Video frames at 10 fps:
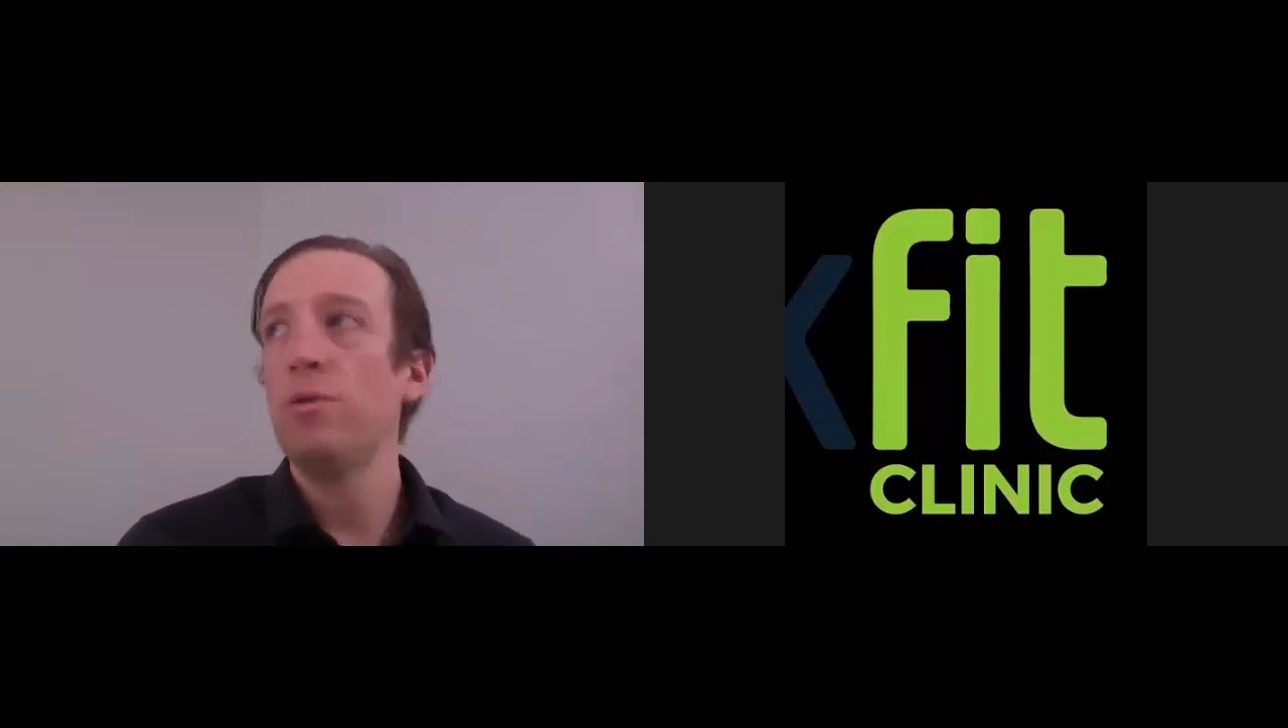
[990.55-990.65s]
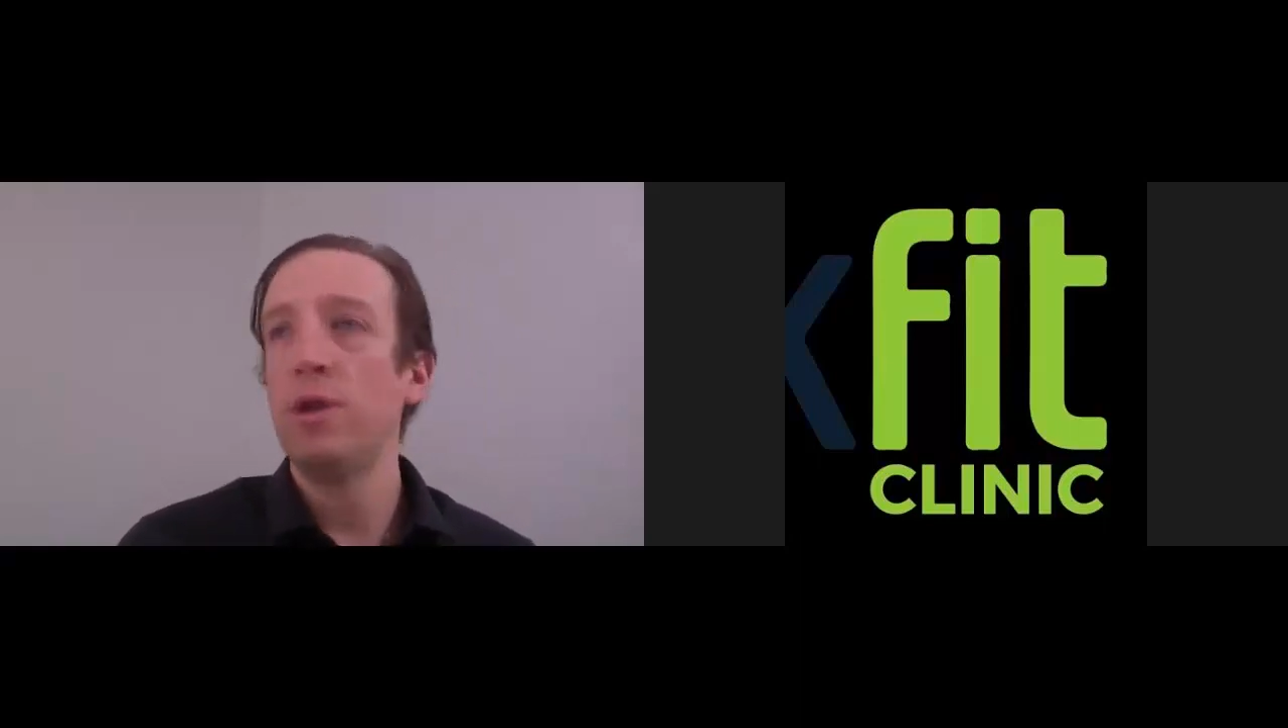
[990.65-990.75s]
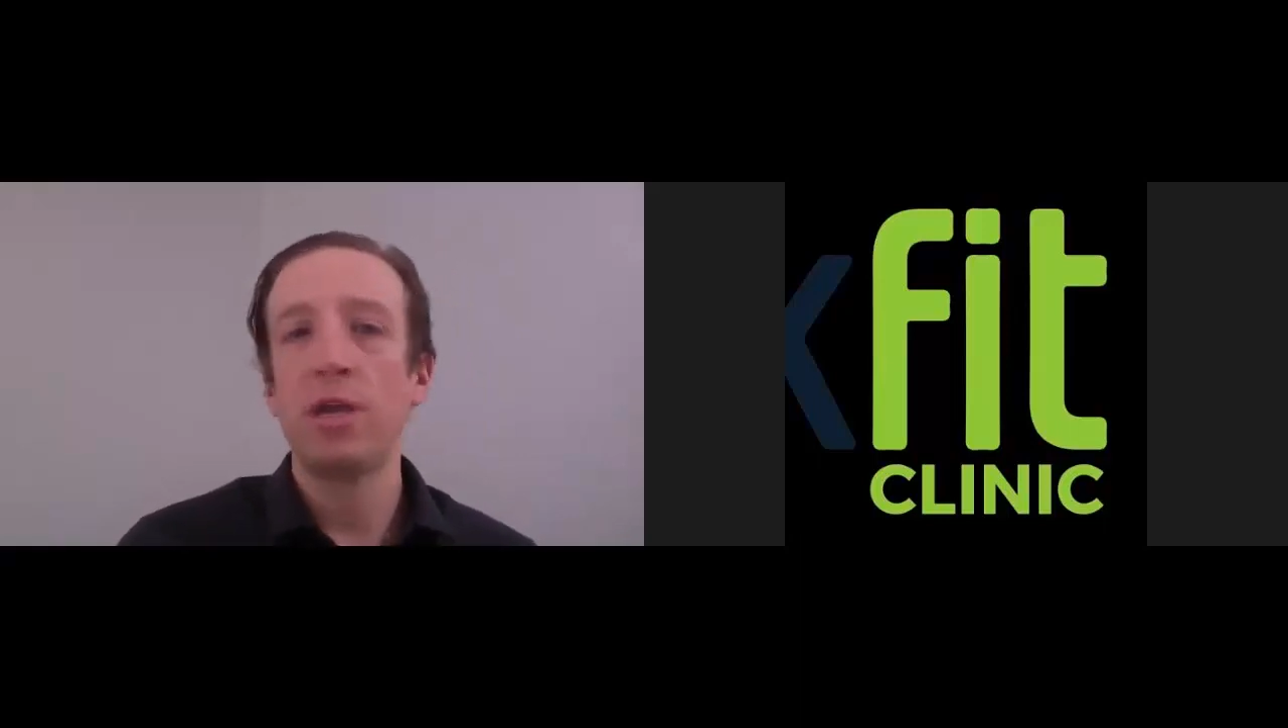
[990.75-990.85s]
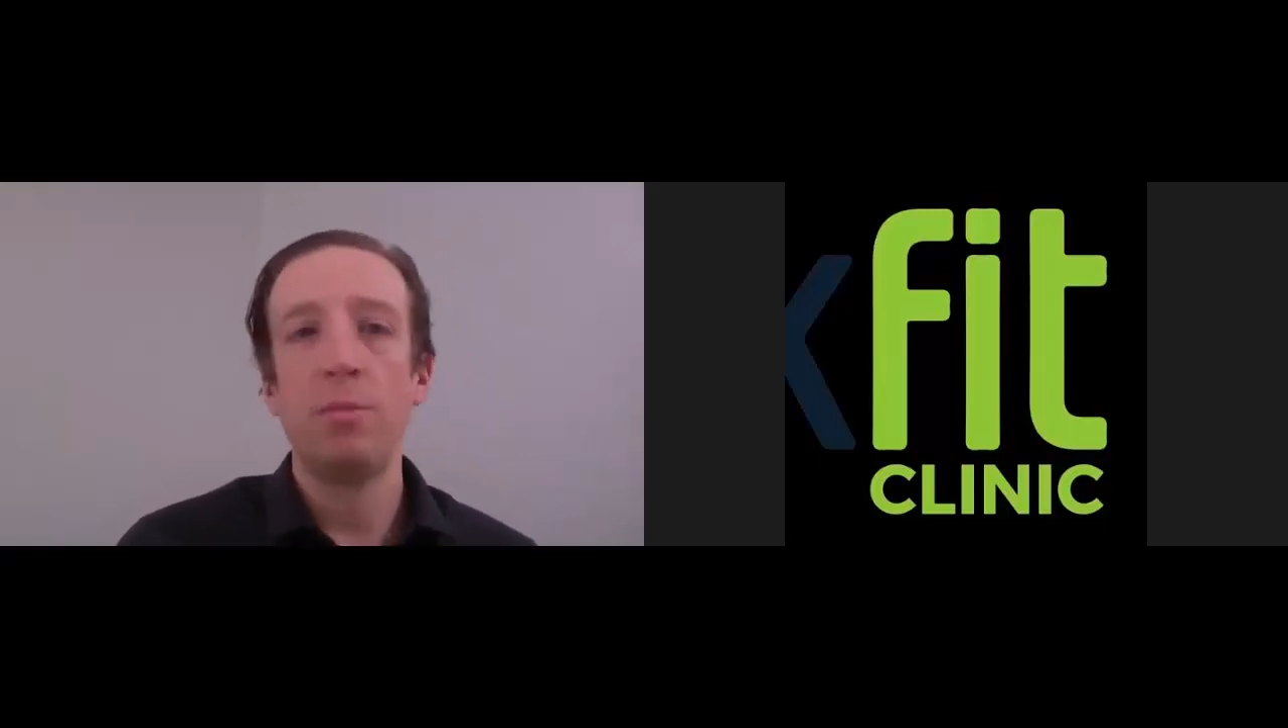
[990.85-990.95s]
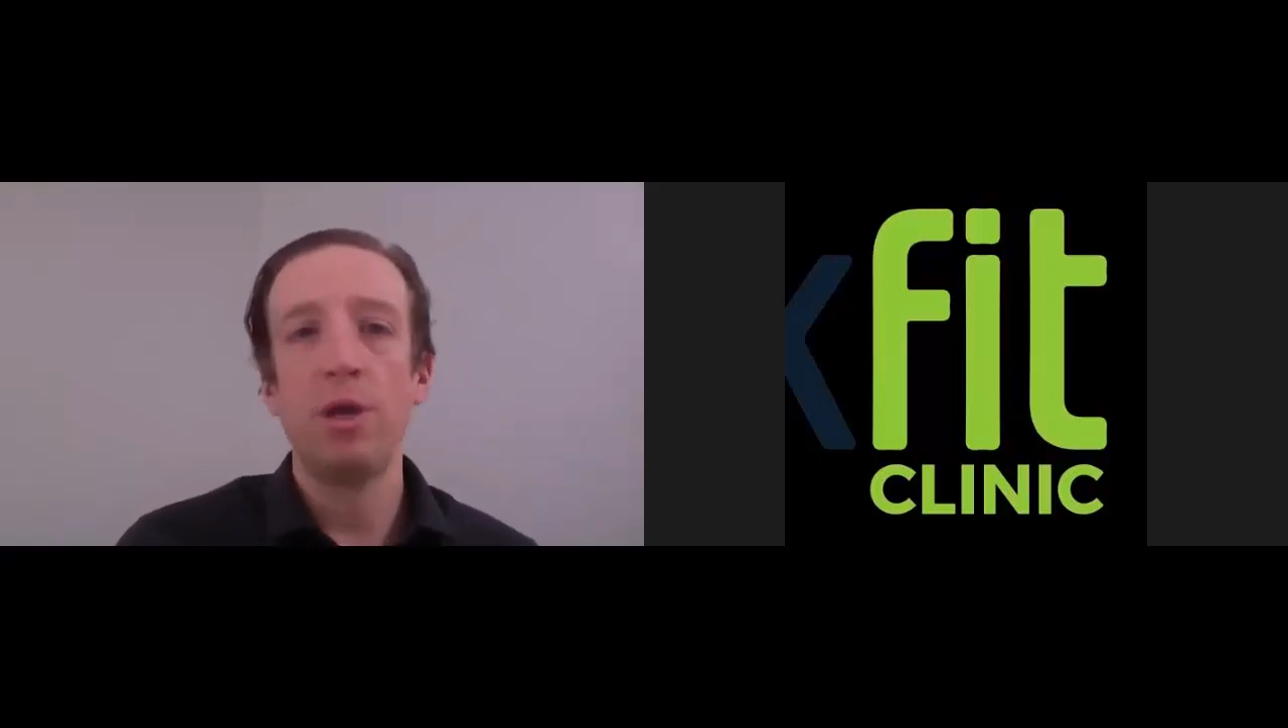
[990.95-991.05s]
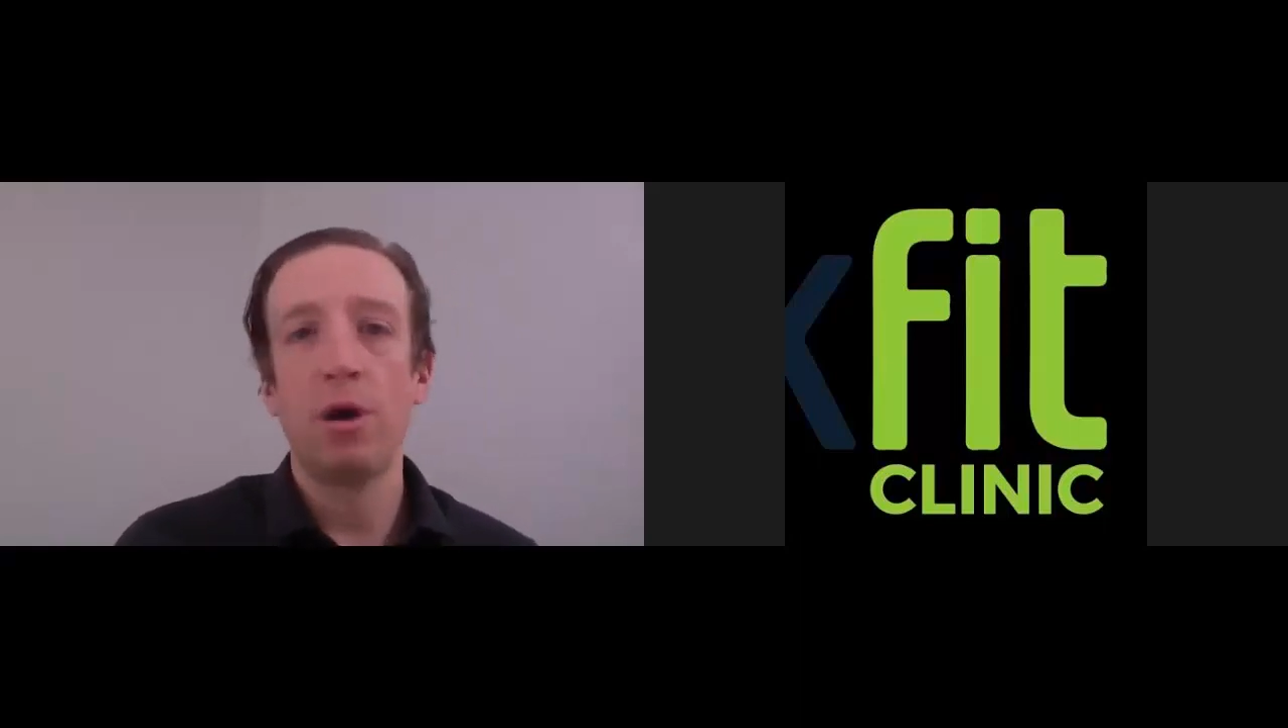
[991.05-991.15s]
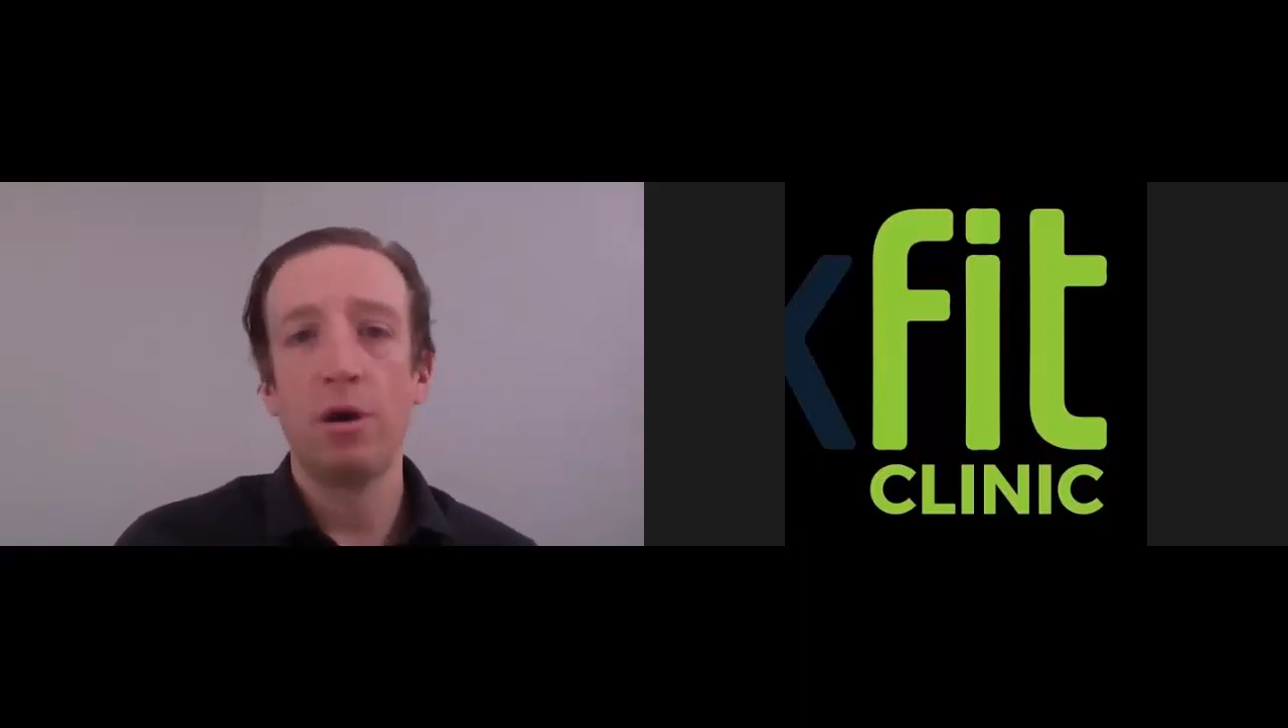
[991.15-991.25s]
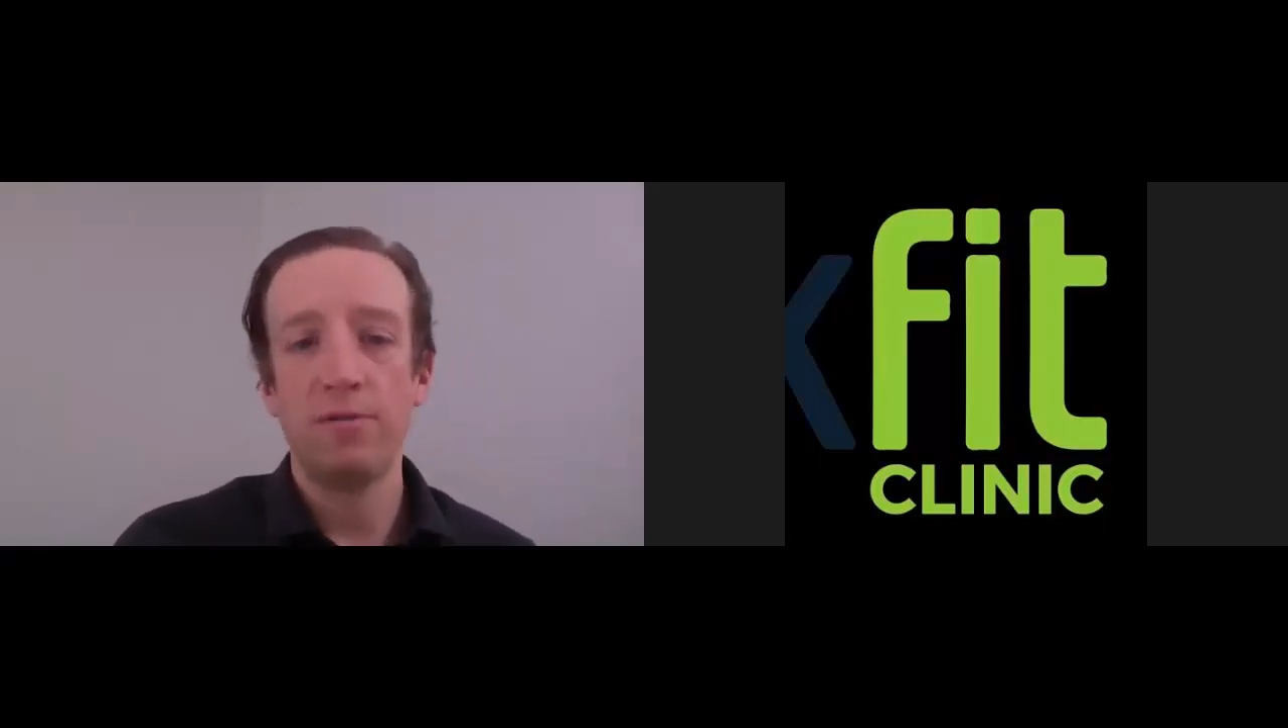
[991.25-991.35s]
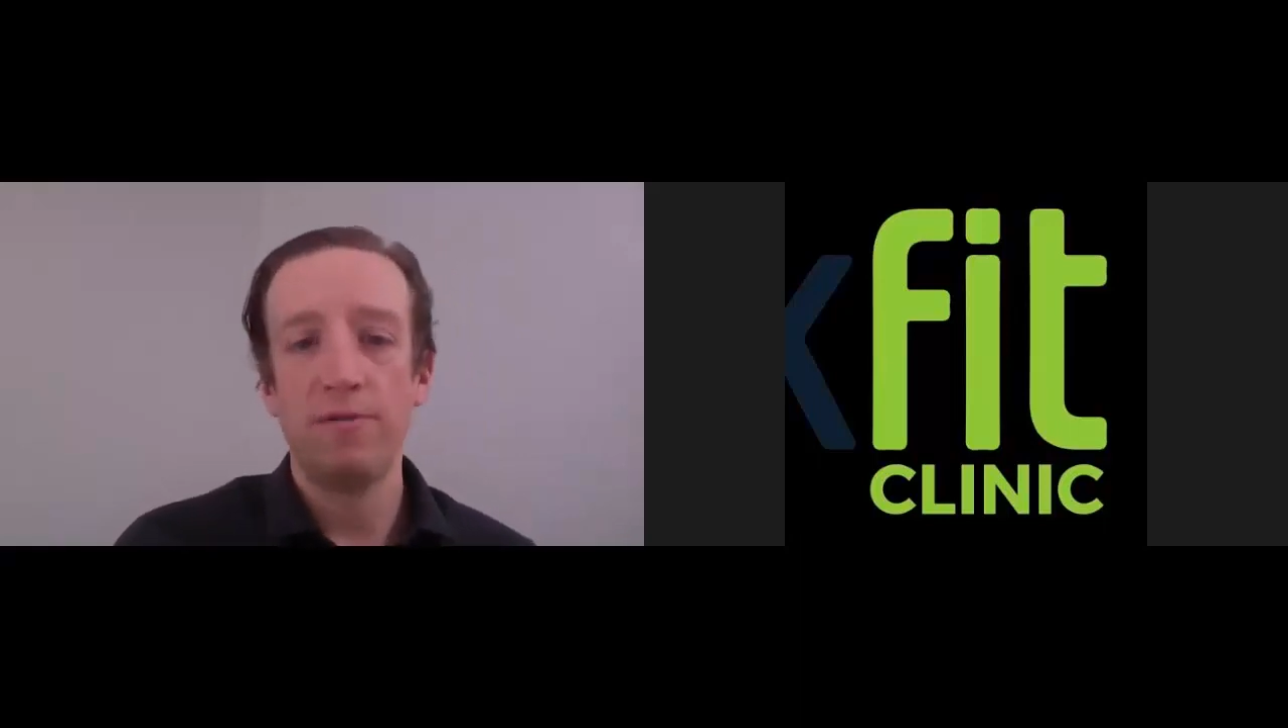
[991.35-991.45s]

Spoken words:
that it can be hard